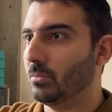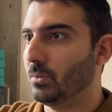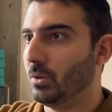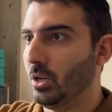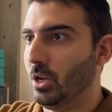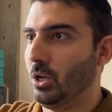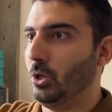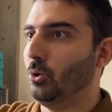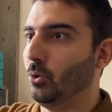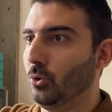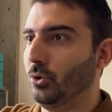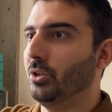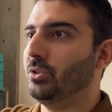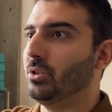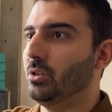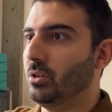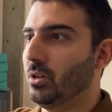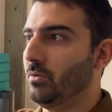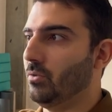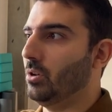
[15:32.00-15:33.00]
in order
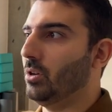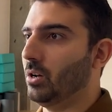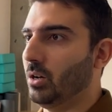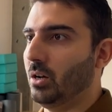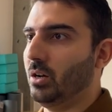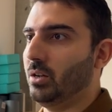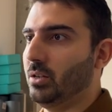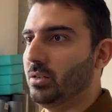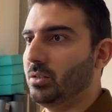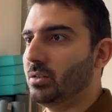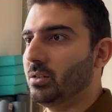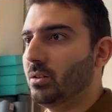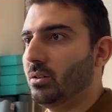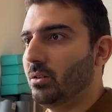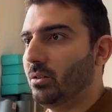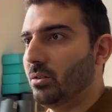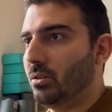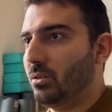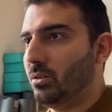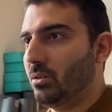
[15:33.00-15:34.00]
to give you guys
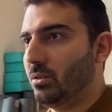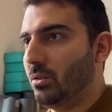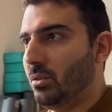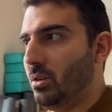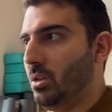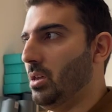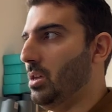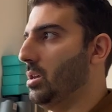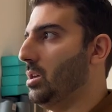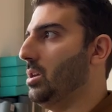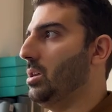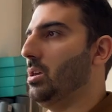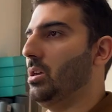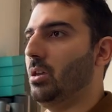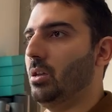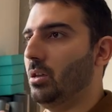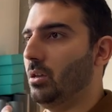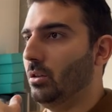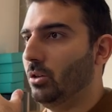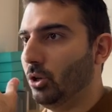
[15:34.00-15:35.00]

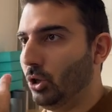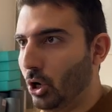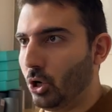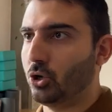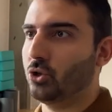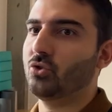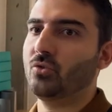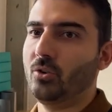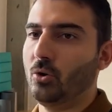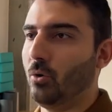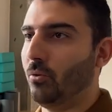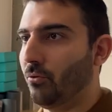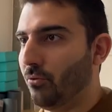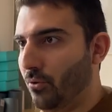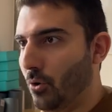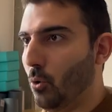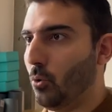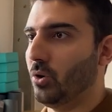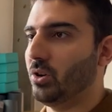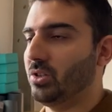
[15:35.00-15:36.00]
the luxury of
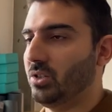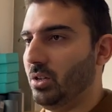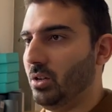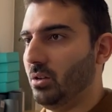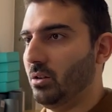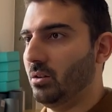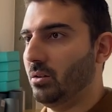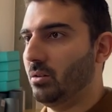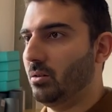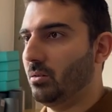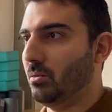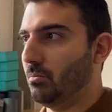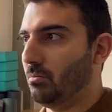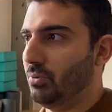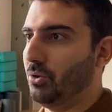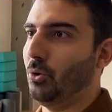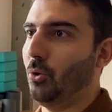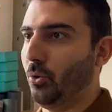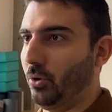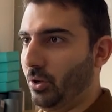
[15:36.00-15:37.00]
focusing
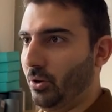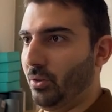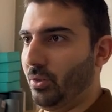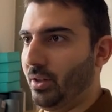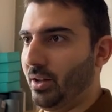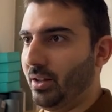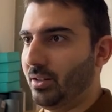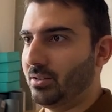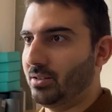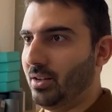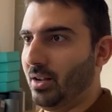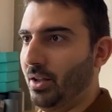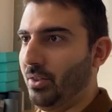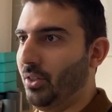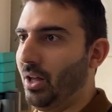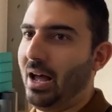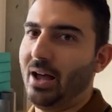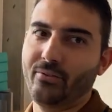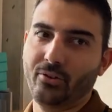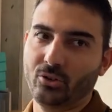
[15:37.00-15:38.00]
purely on that and
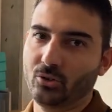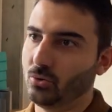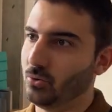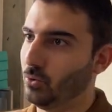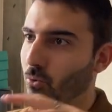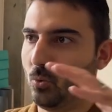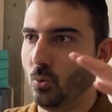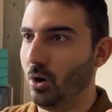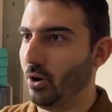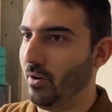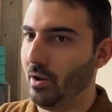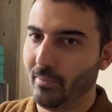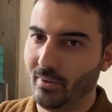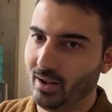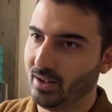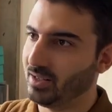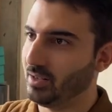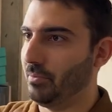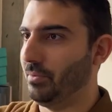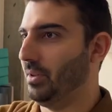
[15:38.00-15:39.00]
not having to worry
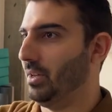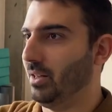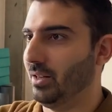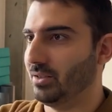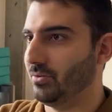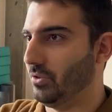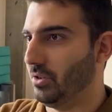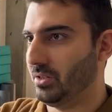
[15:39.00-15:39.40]
about something else, for